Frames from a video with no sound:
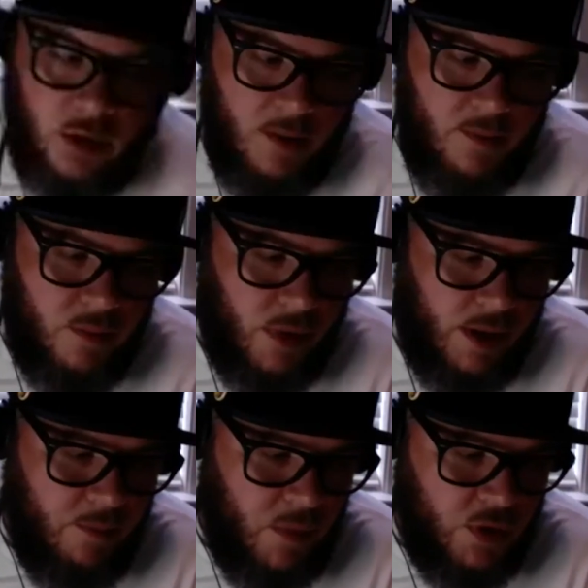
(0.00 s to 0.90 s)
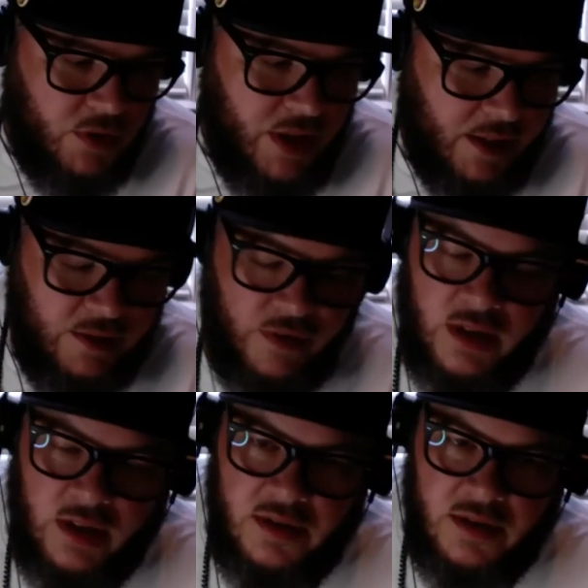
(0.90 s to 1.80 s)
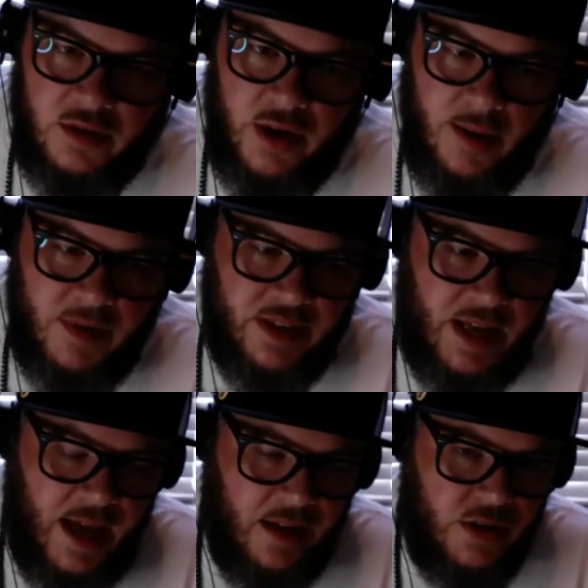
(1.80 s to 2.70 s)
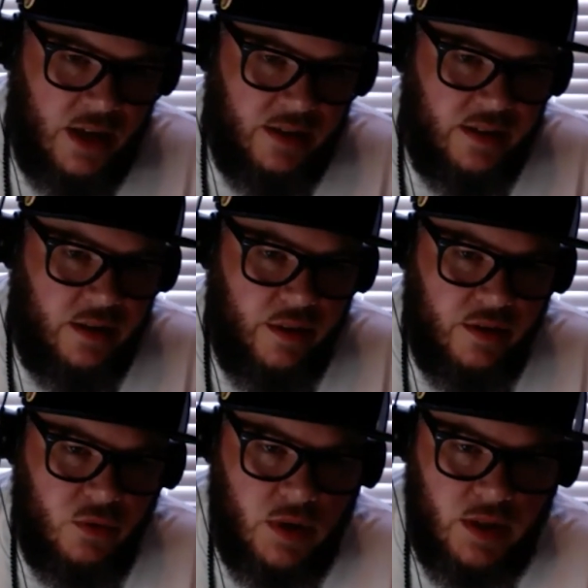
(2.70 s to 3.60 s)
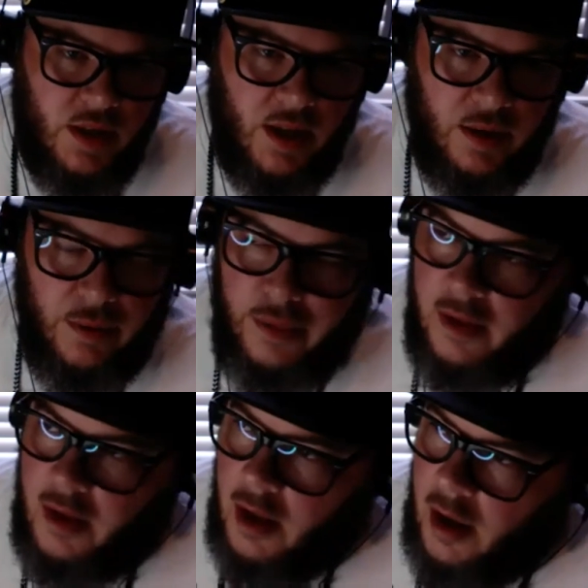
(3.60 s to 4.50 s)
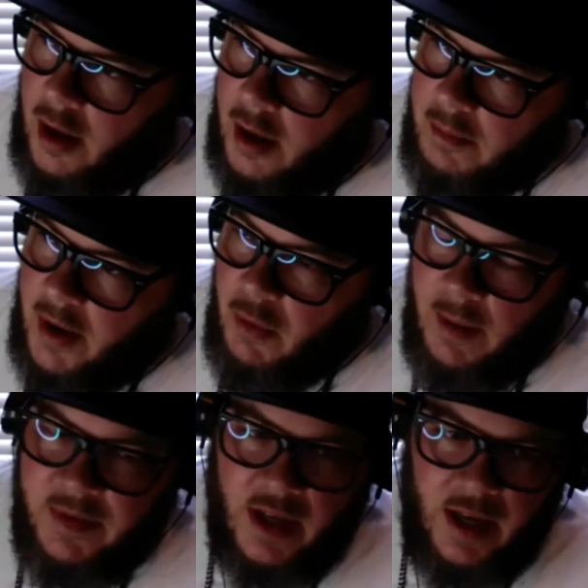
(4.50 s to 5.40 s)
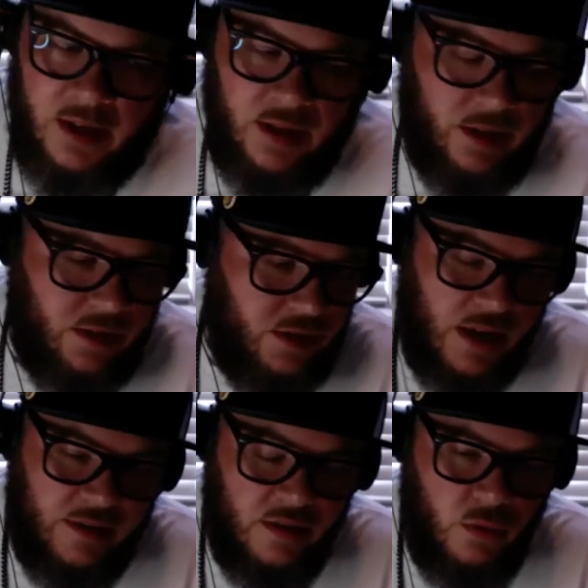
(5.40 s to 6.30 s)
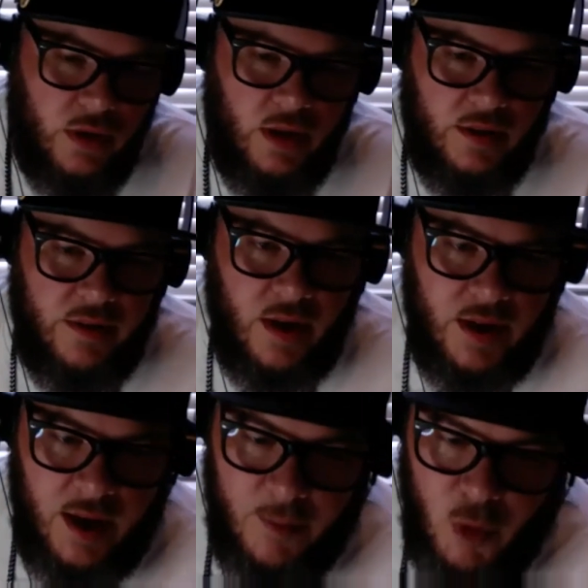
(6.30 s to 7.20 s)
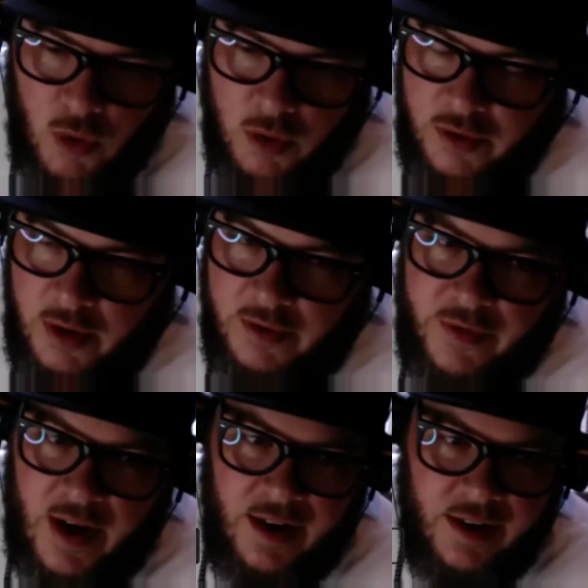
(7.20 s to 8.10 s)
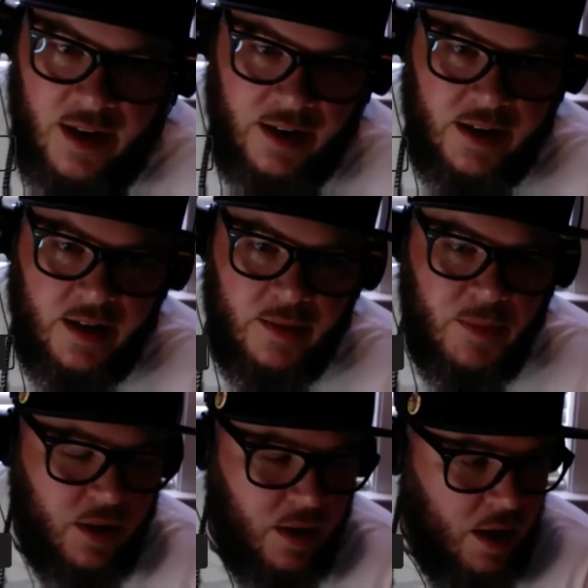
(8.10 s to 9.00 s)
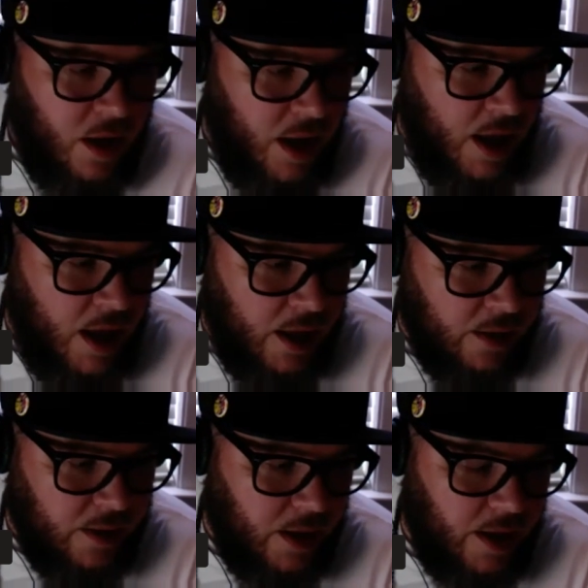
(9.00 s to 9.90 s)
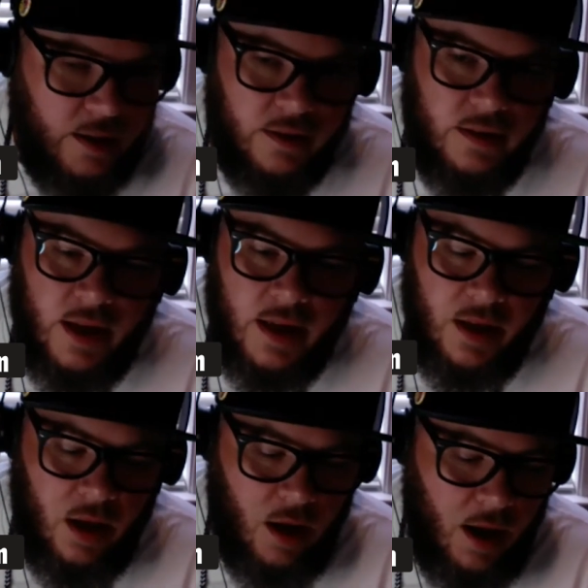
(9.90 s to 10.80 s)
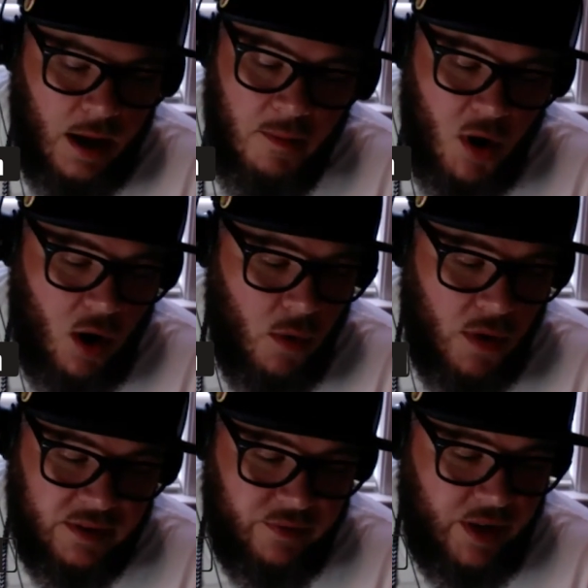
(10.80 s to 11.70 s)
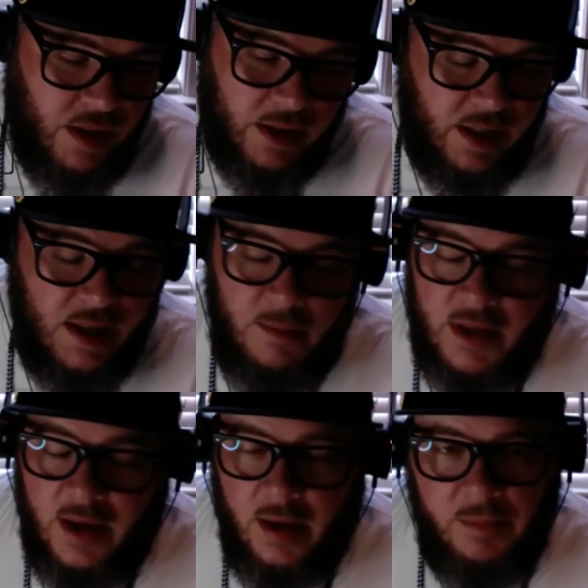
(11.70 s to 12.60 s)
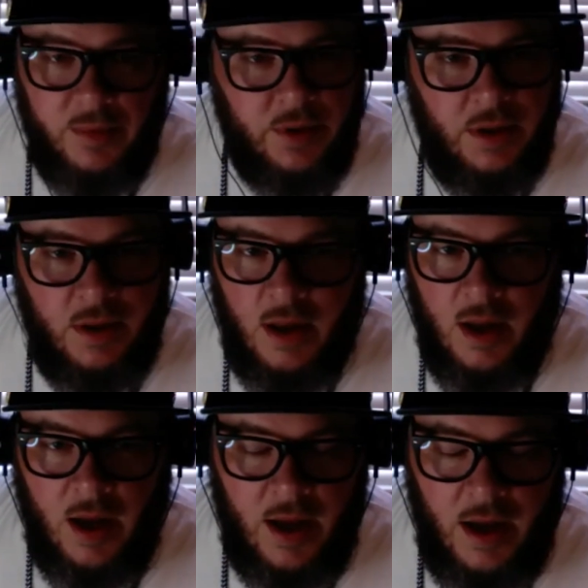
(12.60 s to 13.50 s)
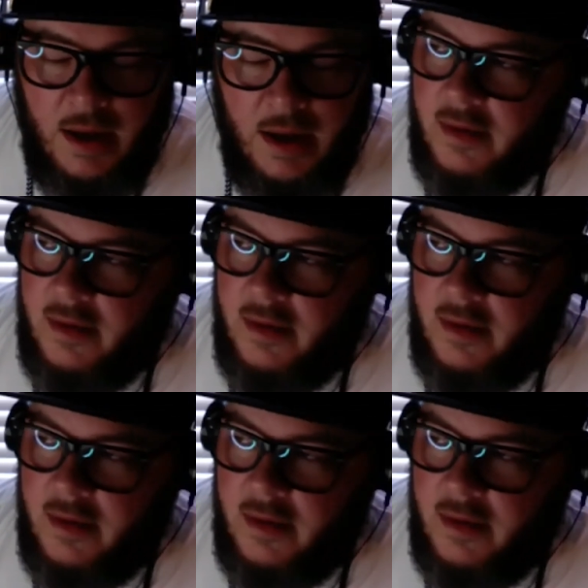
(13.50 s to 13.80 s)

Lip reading: I'm most active on Instagram. It's at Jason the 29th. My website is jasonthe29th.com or crunkfriday.com. And I'm always available. Like, hit me up. I